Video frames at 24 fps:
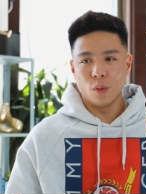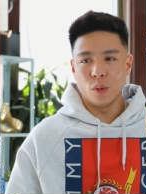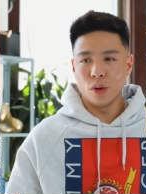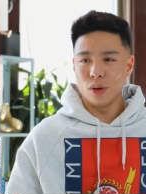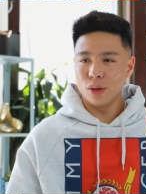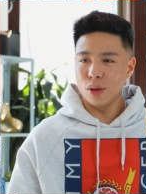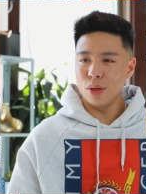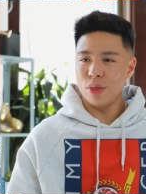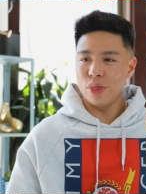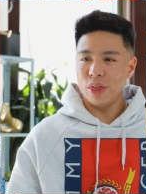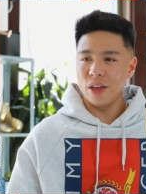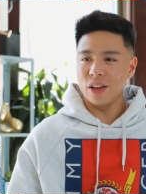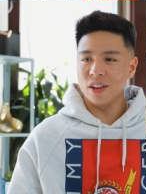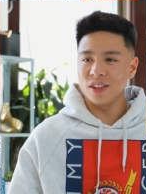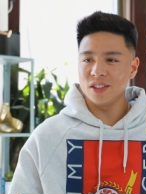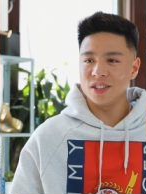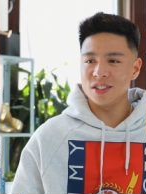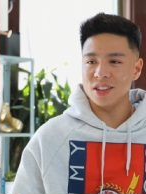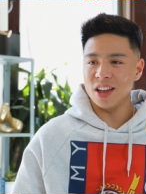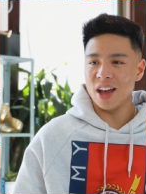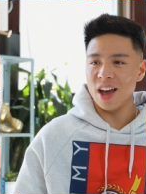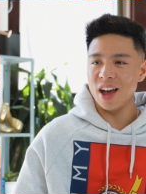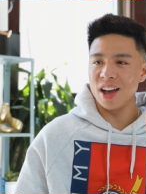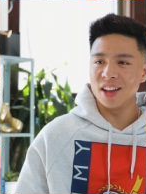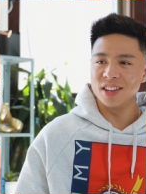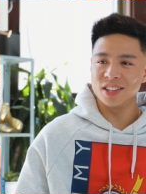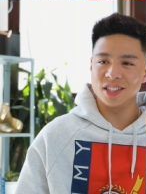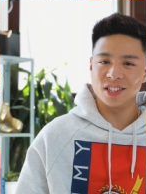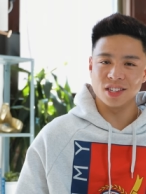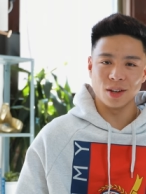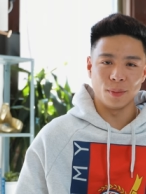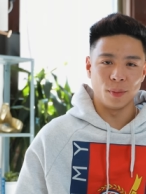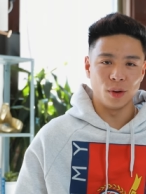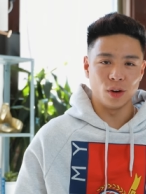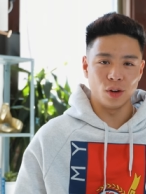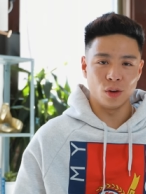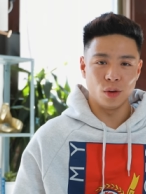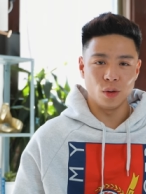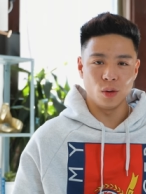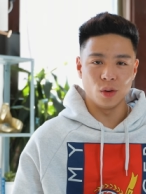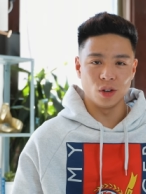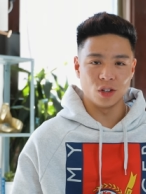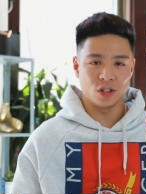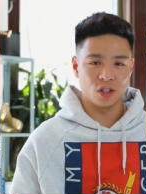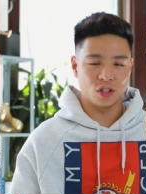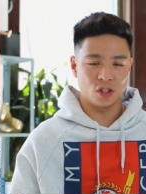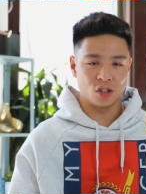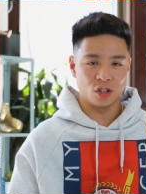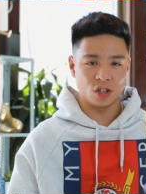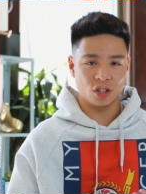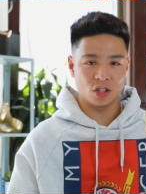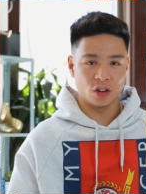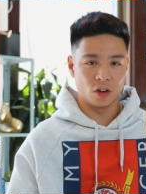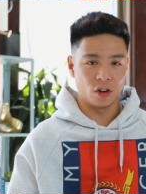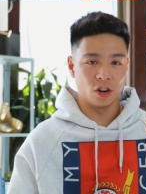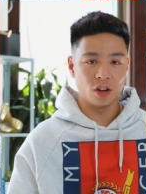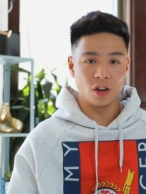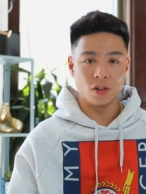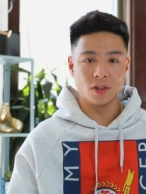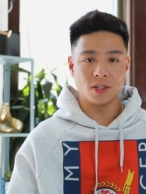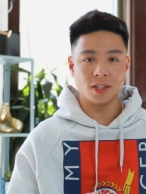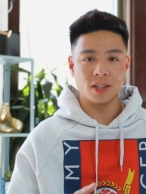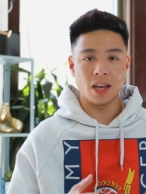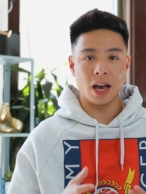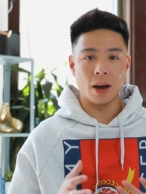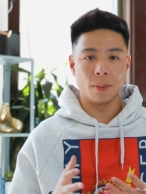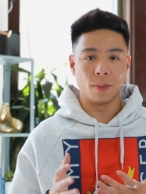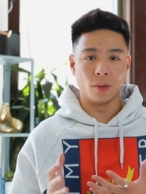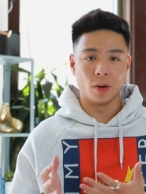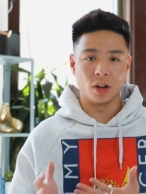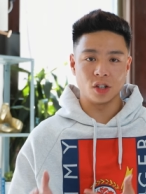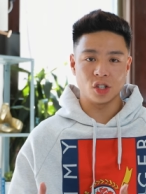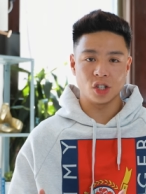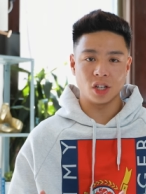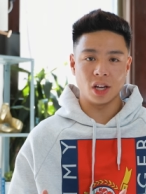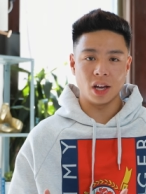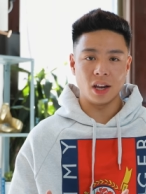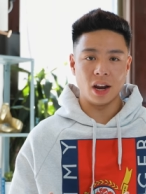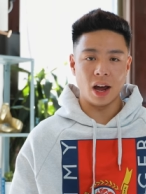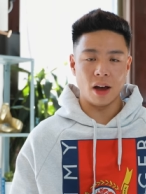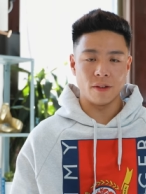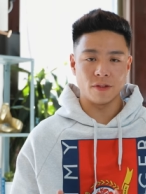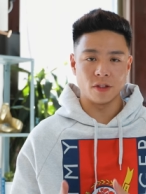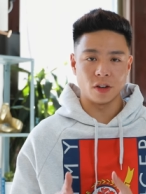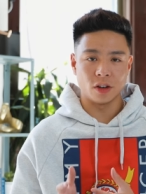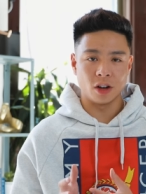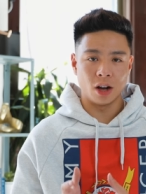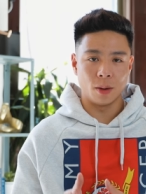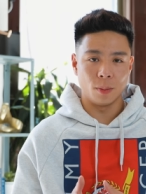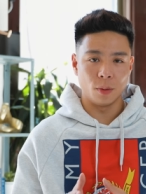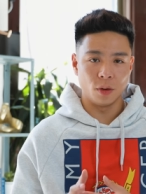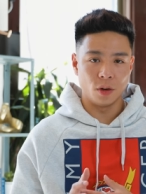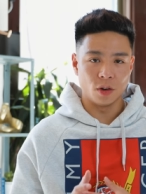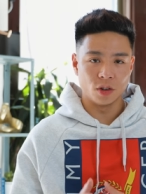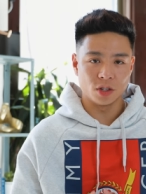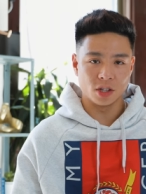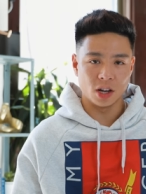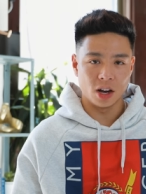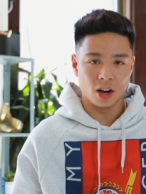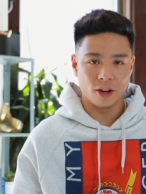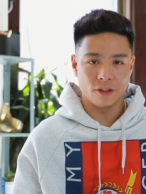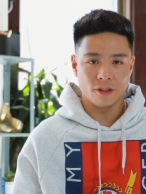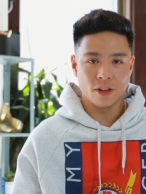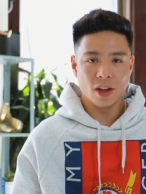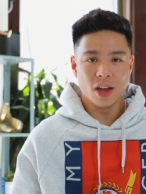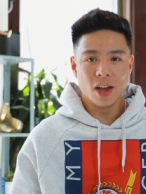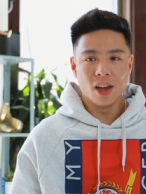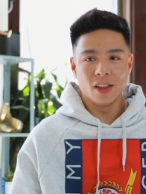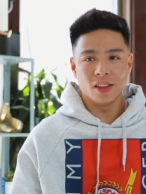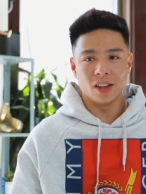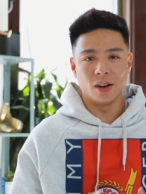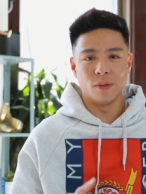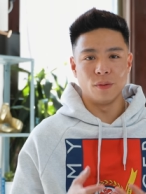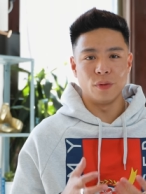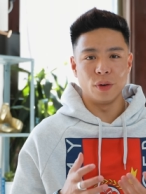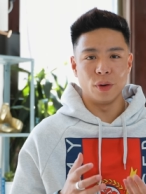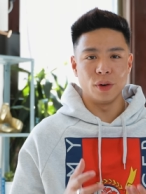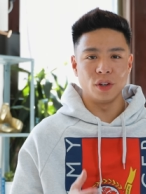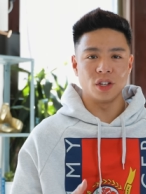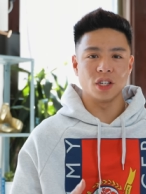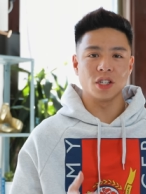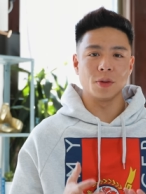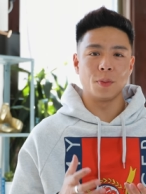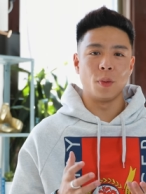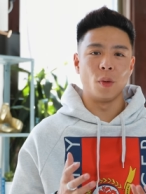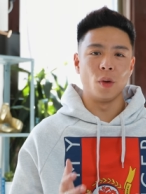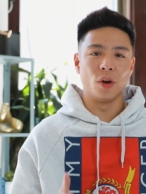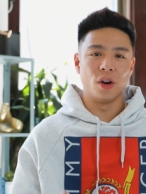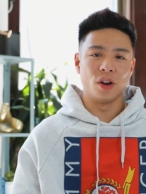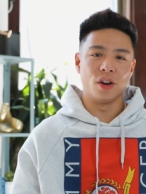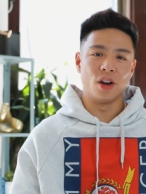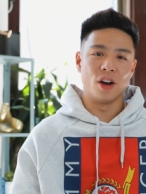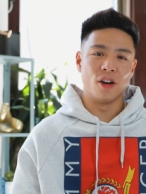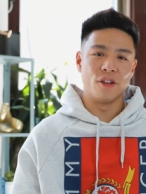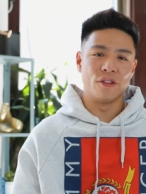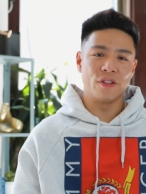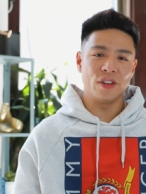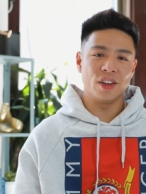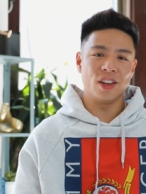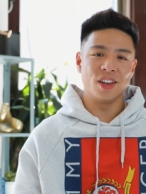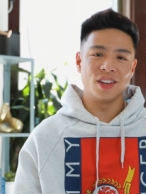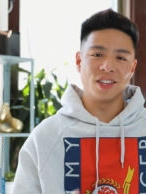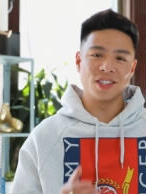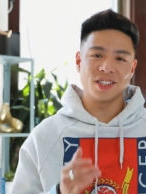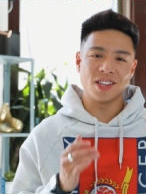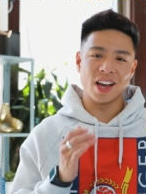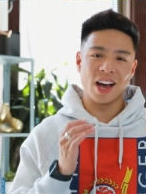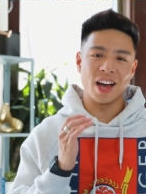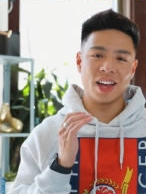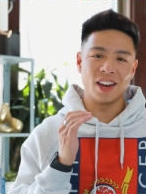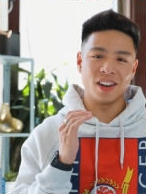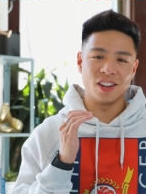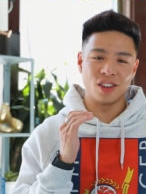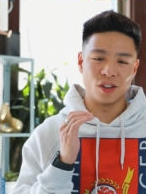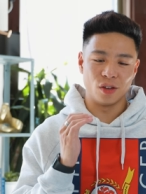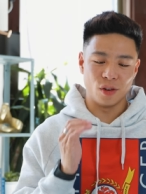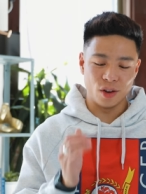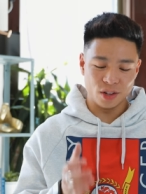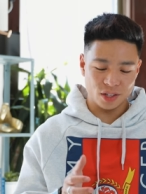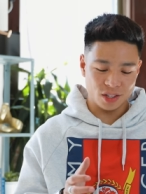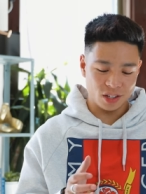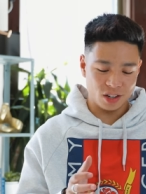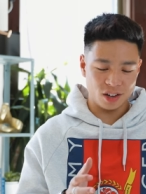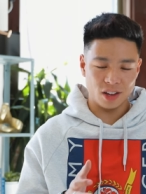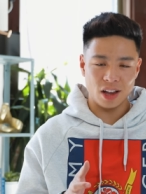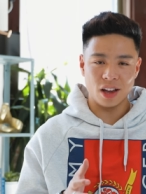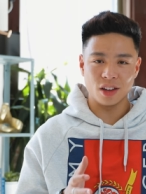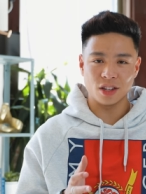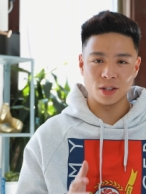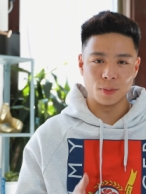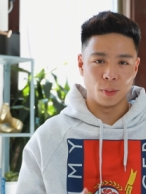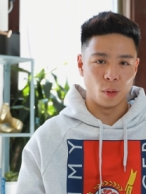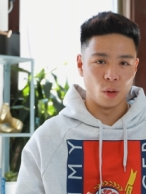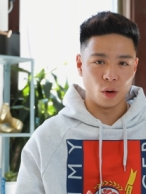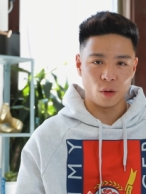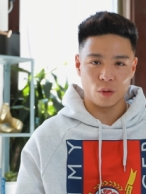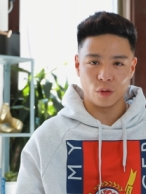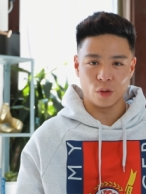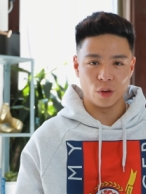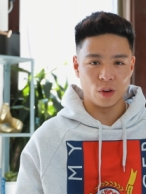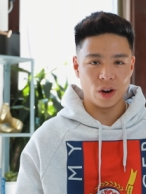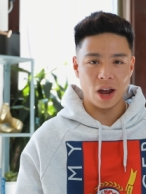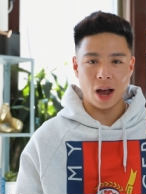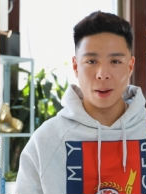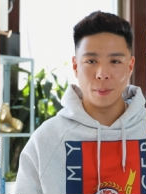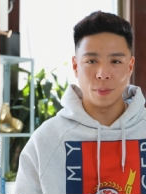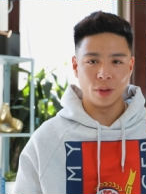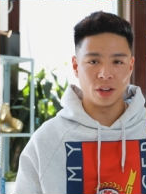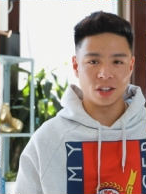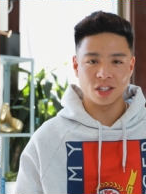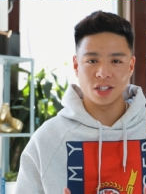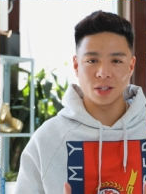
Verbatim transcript: One of the things, as someone who has just started using the Apple Watch again after a couple years off, that I'm very disappointed of is that there isn't support for an app like